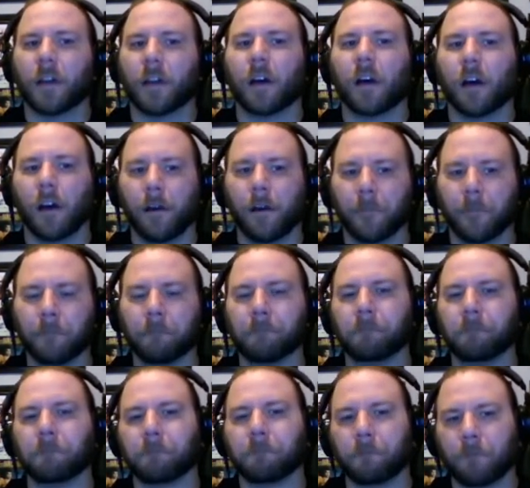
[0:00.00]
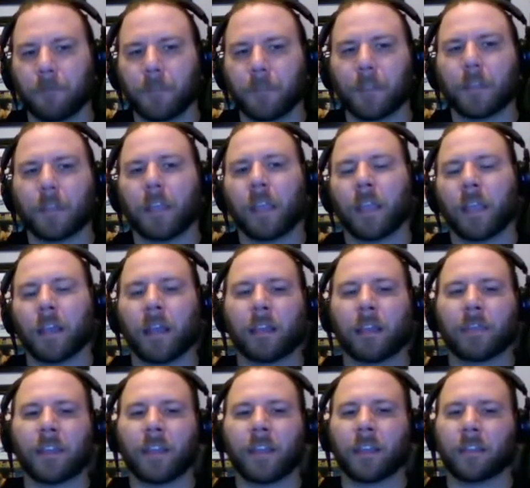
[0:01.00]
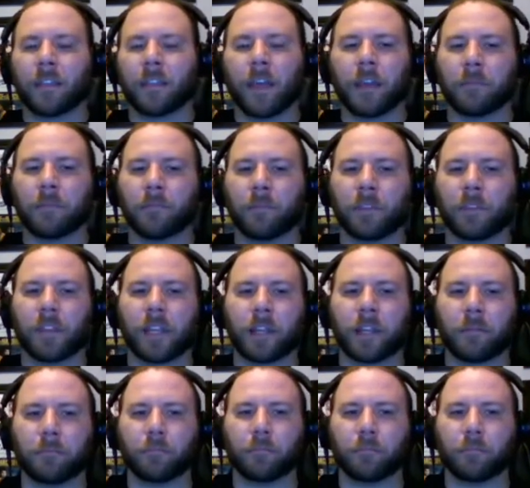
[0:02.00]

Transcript: And I think that with like